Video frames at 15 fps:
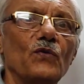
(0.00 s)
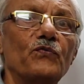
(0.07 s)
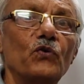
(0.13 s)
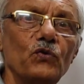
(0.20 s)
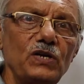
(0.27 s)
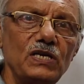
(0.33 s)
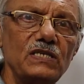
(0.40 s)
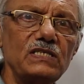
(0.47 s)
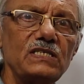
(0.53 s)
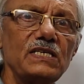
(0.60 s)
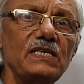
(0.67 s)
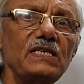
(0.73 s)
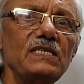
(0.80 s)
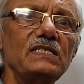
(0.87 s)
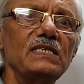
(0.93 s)
Fourier
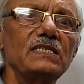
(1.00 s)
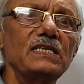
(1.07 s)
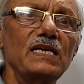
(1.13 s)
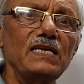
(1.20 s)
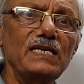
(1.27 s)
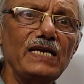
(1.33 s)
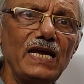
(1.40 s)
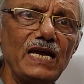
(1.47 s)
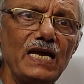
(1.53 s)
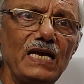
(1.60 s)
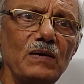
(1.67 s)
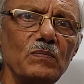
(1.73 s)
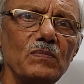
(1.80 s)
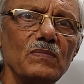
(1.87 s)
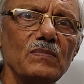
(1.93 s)
series is a
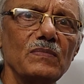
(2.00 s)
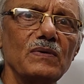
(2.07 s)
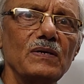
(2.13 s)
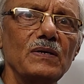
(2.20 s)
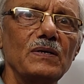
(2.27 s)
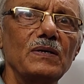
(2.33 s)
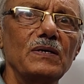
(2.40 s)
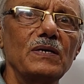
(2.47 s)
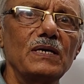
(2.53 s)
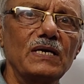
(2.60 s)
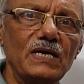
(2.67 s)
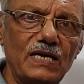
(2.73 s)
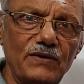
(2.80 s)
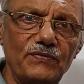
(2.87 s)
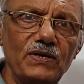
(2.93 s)
name
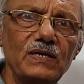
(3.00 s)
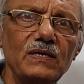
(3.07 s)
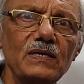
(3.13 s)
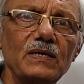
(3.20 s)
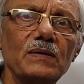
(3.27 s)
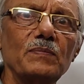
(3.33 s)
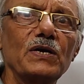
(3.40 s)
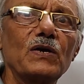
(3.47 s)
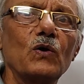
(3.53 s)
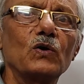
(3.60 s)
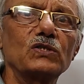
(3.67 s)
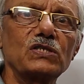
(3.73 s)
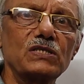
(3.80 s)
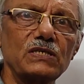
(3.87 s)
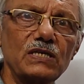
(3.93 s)
given
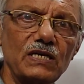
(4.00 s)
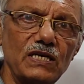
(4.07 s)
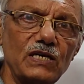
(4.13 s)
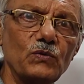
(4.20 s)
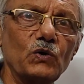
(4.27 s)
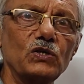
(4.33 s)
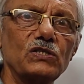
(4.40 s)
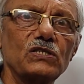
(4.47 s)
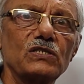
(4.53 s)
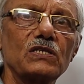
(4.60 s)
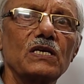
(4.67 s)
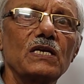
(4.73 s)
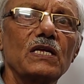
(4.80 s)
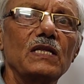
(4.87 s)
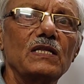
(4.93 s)
because it
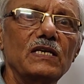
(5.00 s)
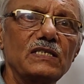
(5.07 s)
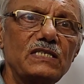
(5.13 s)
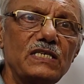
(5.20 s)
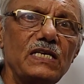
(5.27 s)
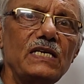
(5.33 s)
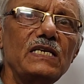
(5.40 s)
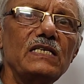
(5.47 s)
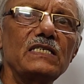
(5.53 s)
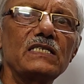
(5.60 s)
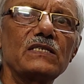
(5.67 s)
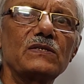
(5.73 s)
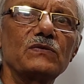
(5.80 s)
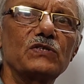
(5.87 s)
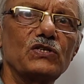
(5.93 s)
was the
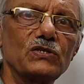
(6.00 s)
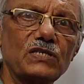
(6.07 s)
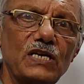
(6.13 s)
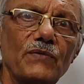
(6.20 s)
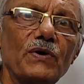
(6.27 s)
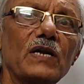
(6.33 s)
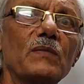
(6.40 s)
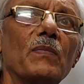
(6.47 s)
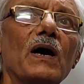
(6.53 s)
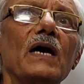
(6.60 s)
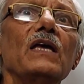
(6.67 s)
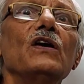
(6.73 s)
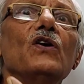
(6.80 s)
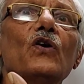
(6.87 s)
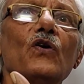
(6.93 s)
series which was given
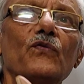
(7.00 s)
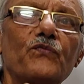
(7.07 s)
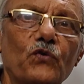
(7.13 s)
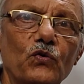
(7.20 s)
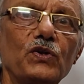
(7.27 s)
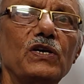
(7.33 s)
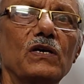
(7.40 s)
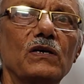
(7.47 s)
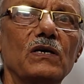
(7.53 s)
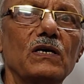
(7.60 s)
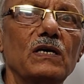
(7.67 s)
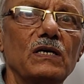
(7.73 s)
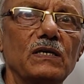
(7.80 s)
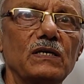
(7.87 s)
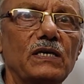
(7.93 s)
by Fourier,
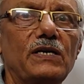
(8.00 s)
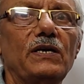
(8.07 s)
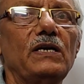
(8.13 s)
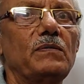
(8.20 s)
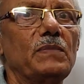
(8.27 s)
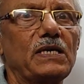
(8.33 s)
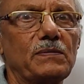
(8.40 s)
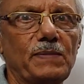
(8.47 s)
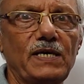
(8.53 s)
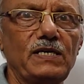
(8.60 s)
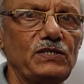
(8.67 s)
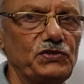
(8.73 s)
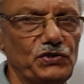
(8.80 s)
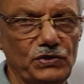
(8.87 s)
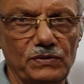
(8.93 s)
a great
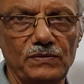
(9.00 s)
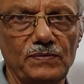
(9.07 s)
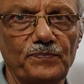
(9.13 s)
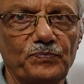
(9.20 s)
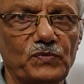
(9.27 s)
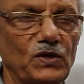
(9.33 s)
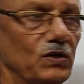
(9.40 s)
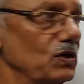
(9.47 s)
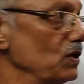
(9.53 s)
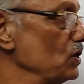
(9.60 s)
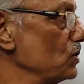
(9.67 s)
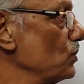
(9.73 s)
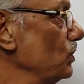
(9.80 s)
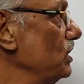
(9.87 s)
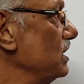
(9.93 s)
mathematician.
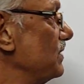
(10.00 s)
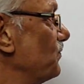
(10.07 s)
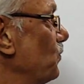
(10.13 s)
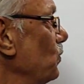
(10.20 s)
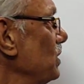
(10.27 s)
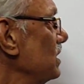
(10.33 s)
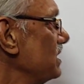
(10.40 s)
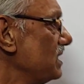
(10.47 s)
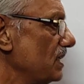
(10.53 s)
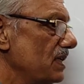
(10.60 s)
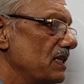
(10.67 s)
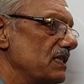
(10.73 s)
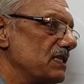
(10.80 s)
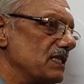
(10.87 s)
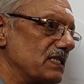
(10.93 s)
So this Fourier
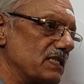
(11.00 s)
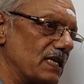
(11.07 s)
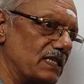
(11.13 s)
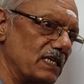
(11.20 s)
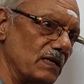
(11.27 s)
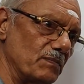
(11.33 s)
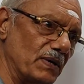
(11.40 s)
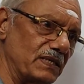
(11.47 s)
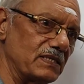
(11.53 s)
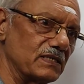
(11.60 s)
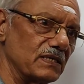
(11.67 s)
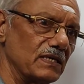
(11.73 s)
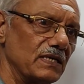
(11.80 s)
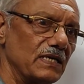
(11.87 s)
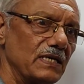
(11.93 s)
series is nothing
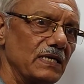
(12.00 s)
but